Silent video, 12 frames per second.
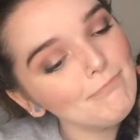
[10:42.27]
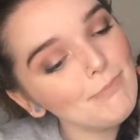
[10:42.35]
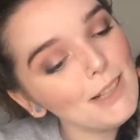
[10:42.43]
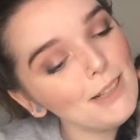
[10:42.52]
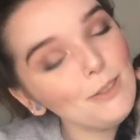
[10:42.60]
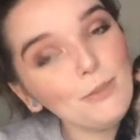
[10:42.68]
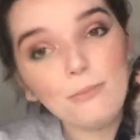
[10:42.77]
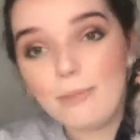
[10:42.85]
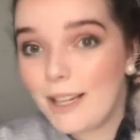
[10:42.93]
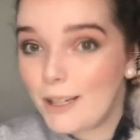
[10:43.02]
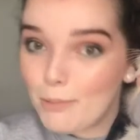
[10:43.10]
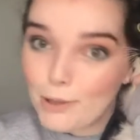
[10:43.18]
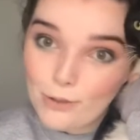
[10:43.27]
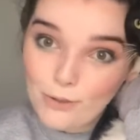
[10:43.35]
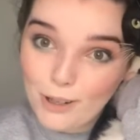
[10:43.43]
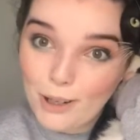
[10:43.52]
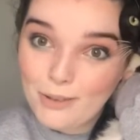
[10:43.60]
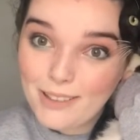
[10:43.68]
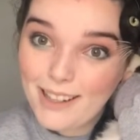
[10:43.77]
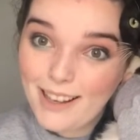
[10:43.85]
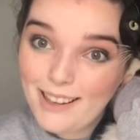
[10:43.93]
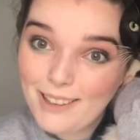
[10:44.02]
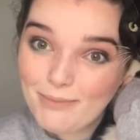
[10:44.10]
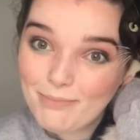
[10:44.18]
My little baby's growing
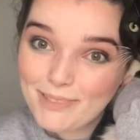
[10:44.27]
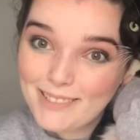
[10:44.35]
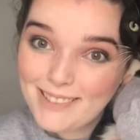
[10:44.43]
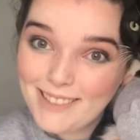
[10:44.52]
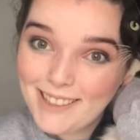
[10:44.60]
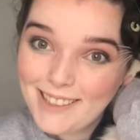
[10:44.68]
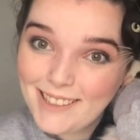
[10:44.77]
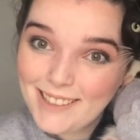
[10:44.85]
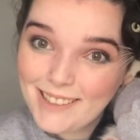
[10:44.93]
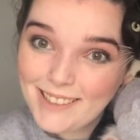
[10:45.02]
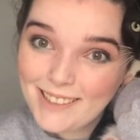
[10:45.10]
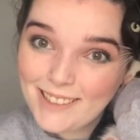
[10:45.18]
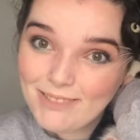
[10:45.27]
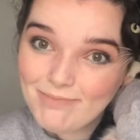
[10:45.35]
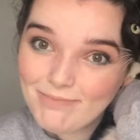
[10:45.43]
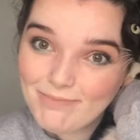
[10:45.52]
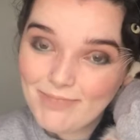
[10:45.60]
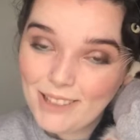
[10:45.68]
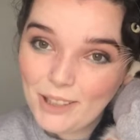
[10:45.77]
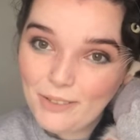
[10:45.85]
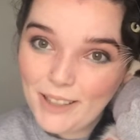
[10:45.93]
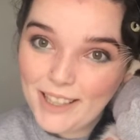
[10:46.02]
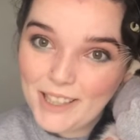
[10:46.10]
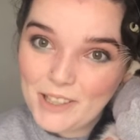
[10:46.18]
up. You're not
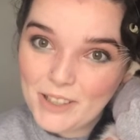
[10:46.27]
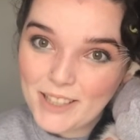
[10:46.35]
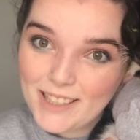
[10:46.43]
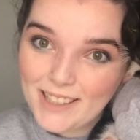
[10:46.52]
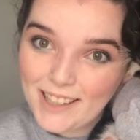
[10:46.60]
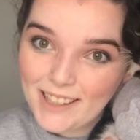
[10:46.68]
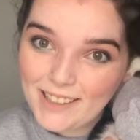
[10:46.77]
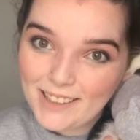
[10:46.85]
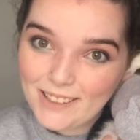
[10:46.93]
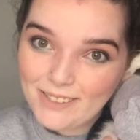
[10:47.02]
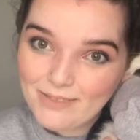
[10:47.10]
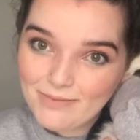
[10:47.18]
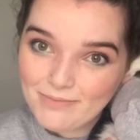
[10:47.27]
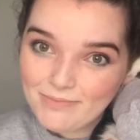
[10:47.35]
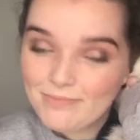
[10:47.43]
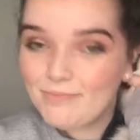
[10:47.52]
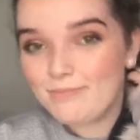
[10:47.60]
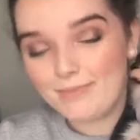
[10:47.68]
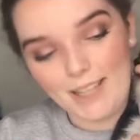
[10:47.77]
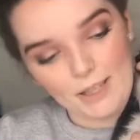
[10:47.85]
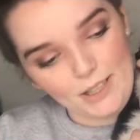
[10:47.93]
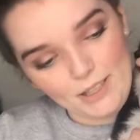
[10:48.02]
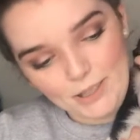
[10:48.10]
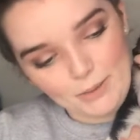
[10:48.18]
very interested, are you? No,
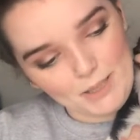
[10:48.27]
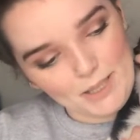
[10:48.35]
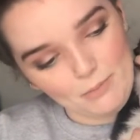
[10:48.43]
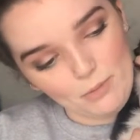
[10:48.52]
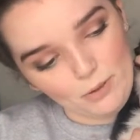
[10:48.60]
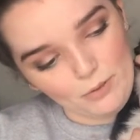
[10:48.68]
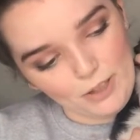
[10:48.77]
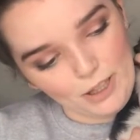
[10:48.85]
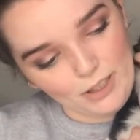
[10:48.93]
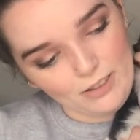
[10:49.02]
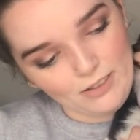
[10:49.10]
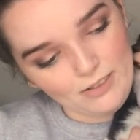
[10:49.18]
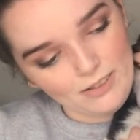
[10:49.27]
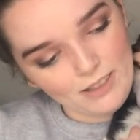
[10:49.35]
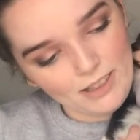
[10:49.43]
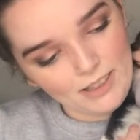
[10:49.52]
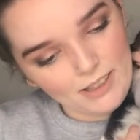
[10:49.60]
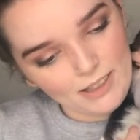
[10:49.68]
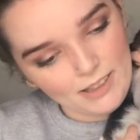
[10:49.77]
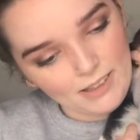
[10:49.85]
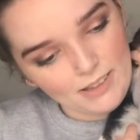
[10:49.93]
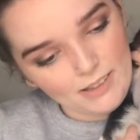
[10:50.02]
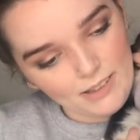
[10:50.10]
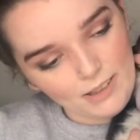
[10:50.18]
you just want some more food.
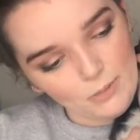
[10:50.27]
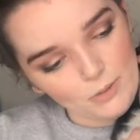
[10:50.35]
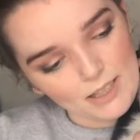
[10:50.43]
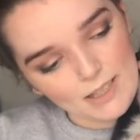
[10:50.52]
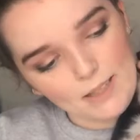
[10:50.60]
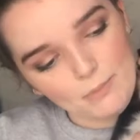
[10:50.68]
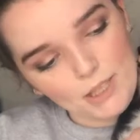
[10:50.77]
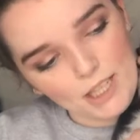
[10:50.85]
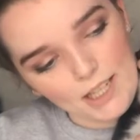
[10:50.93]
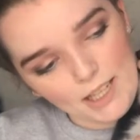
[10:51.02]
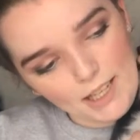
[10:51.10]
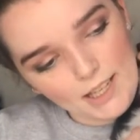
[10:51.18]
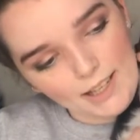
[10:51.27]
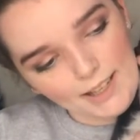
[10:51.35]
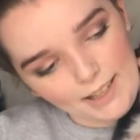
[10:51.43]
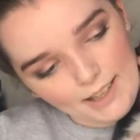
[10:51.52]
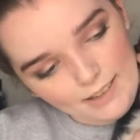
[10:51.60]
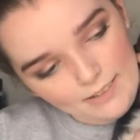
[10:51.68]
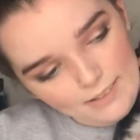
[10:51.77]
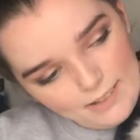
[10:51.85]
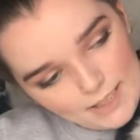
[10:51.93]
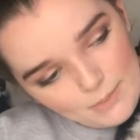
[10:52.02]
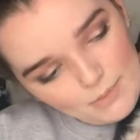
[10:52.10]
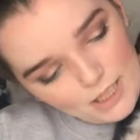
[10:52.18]
You want some chicken.
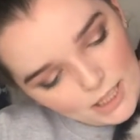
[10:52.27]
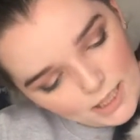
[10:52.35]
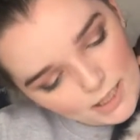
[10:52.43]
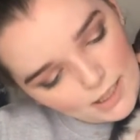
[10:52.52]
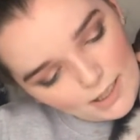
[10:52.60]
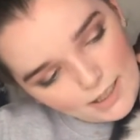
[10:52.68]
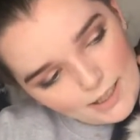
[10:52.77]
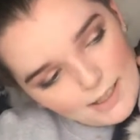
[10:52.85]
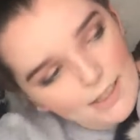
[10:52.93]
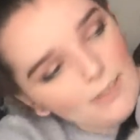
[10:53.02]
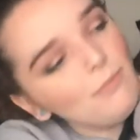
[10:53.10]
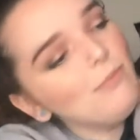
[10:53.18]
Some chicken.